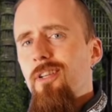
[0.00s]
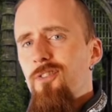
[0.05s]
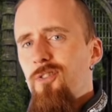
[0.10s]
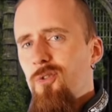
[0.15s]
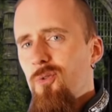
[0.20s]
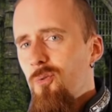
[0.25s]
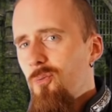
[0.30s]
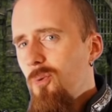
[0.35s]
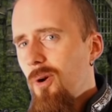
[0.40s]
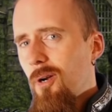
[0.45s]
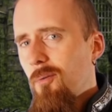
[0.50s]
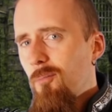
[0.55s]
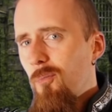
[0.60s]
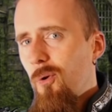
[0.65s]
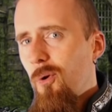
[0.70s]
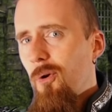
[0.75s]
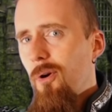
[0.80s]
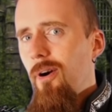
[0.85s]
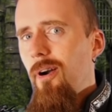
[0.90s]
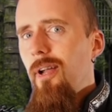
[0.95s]
let's do one
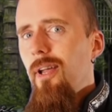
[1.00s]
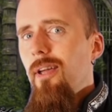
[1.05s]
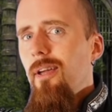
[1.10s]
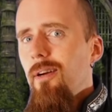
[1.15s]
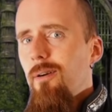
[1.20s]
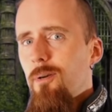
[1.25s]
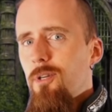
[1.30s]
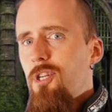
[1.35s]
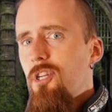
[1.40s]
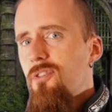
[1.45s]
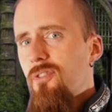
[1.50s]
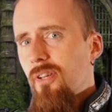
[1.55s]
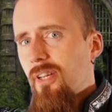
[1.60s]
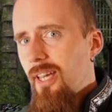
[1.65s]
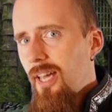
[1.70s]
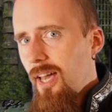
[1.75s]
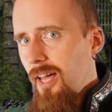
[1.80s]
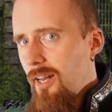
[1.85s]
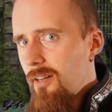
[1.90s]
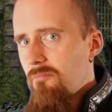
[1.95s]
more, which is
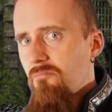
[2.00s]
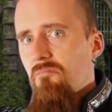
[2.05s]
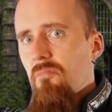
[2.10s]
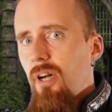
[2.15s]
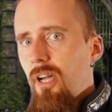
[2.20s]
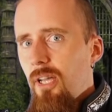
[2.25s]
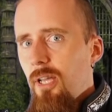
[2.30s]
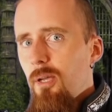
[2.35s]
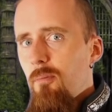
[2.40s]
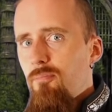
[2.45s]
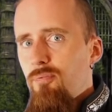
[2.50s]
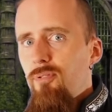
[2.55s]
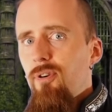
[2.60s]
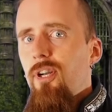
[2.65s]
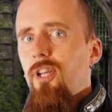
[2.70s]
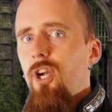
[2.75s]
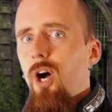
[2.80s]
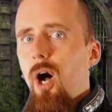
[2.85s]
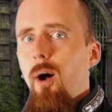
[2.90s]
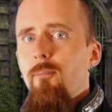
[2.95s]
again a
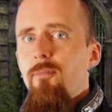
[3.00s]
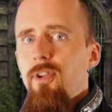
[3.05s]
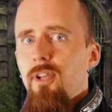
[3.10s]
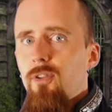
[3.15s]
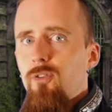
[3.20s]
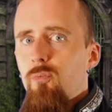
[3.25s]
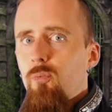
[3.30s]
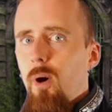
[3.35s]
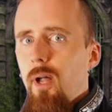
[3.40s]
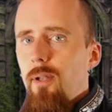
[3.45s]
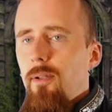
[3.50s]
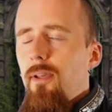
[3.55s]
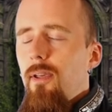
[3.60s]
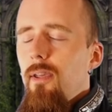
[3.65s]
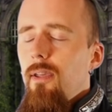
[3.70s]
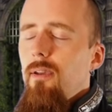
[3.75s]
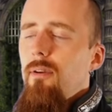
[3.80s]
pretty obvious one,